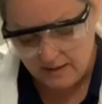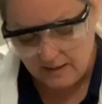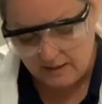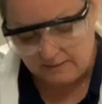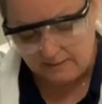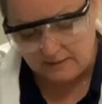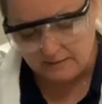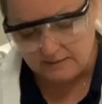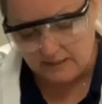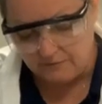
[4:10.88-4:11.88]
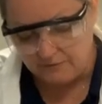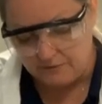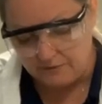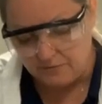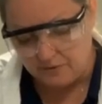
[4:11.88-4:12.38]
and let it set for a
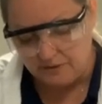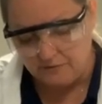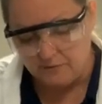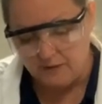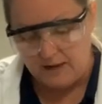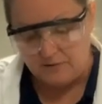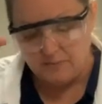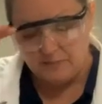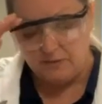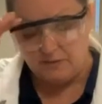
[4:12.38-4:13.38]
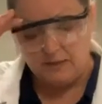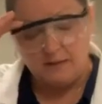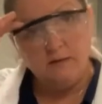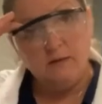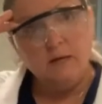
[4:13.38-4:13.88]
24-hour period
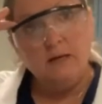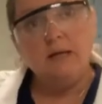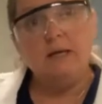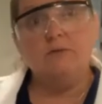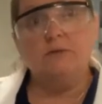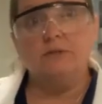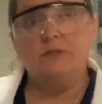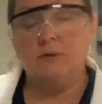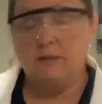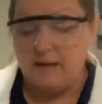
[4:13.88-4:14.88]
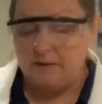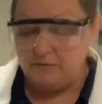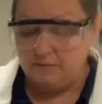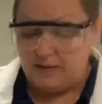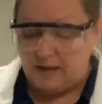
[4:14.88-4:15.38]
in order to allow the
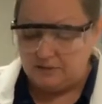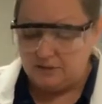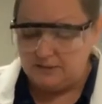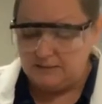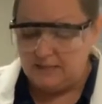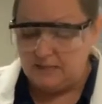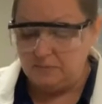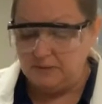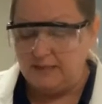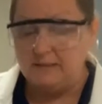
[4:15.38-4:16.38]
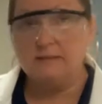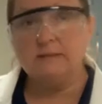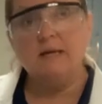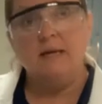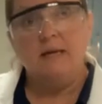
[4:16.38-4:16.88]
reaction to take place.
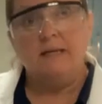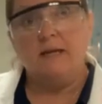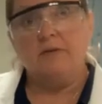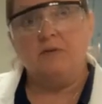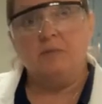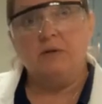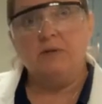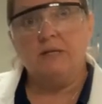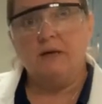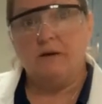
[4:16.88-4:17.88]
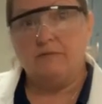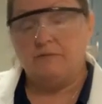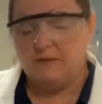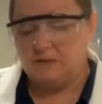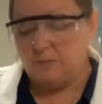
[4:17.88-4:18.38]
Now the beauty of
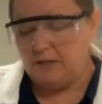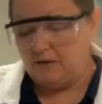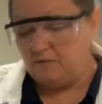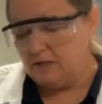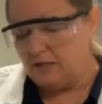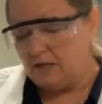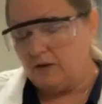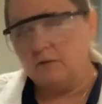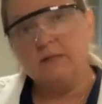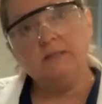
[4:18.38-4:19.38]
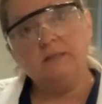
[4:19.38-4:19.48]
this being a video is this